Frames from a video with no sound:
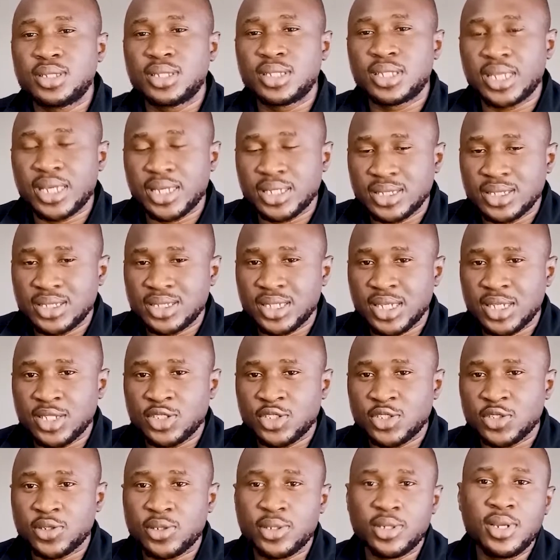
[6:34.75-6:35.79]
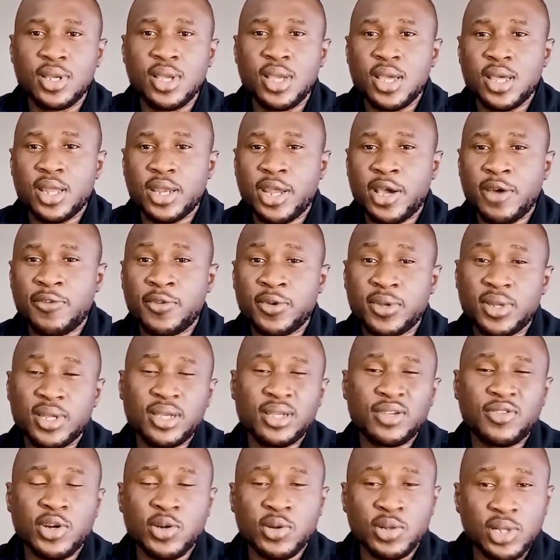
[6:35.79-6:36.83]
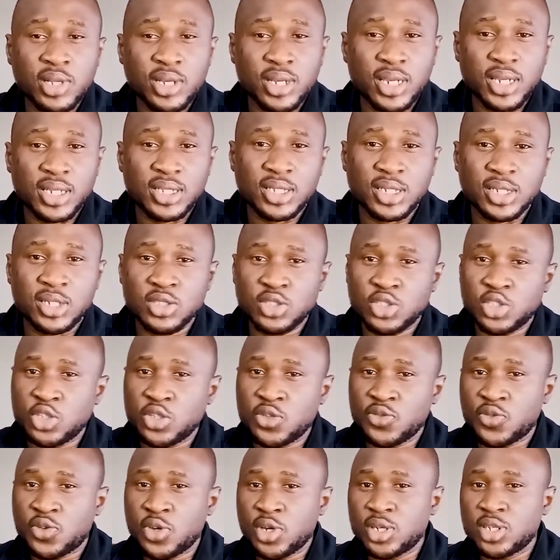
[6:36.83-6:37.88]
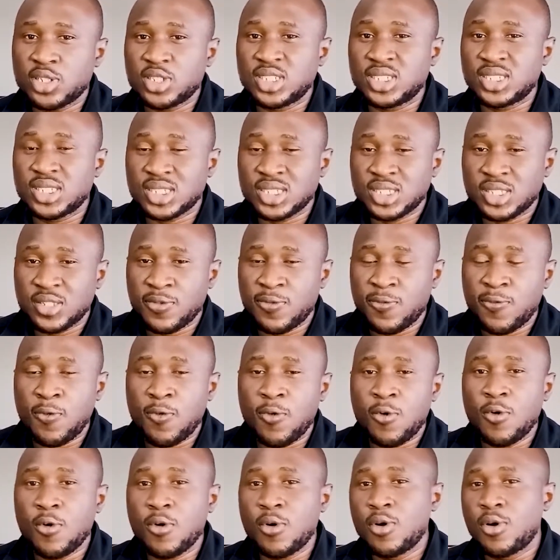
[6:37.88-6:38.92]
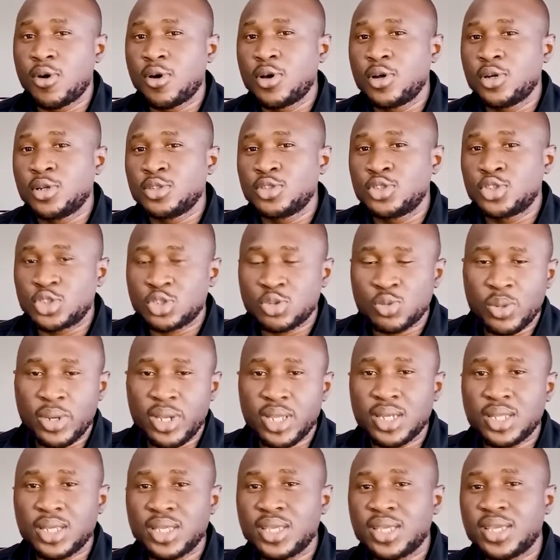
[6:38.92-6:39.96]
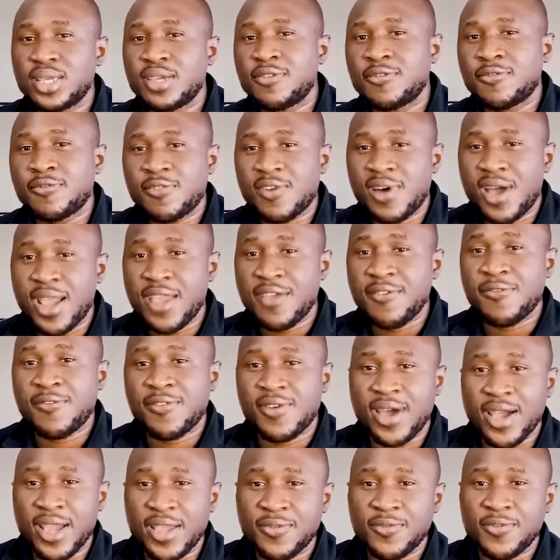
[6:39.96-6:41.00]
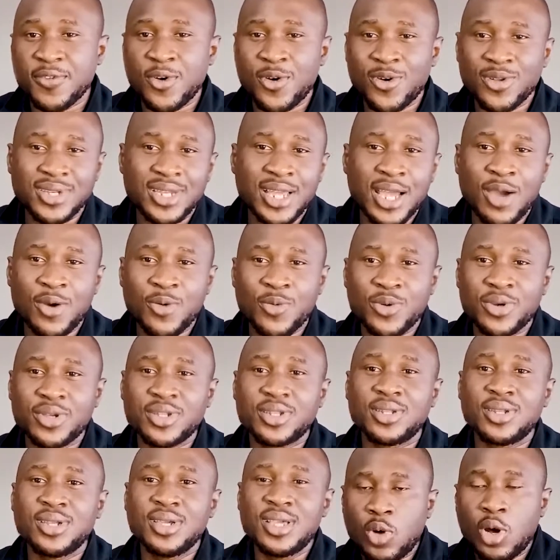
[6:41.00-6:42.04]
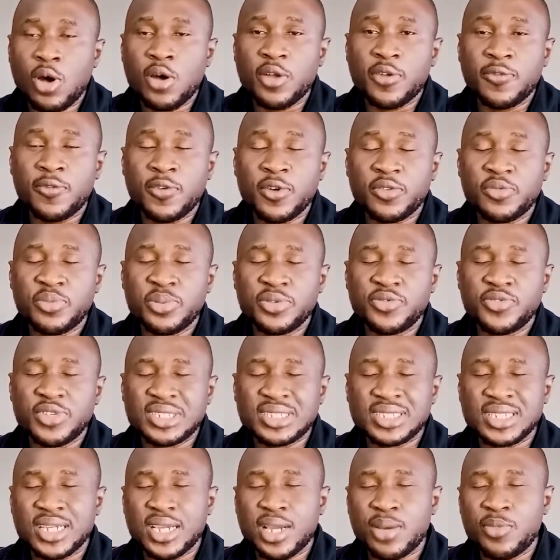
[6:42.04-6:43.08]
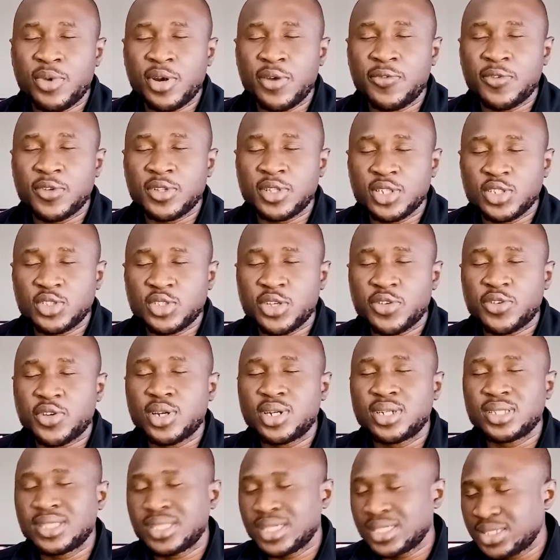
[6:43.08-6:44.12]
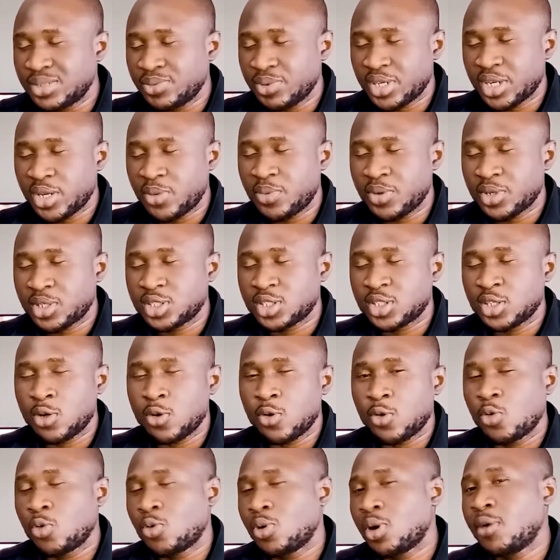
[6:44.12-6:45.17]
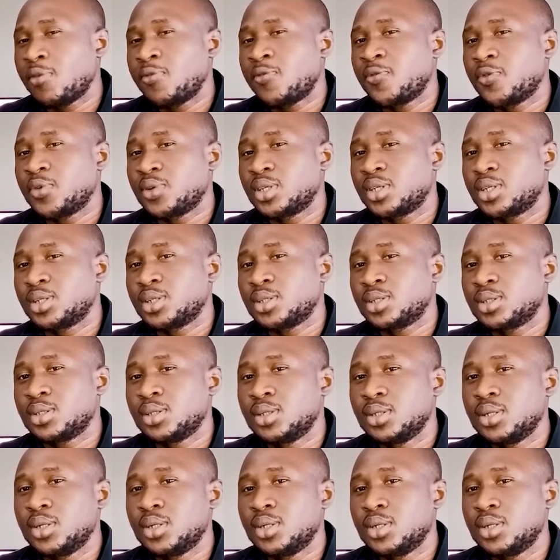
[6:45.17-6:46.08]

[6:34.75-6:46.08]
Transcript: depth sensor. Now for the regular A32, you've got a 64, 20, 5 on that one. But on the front facing camera for this one, you've got a 30 megapixel, while for the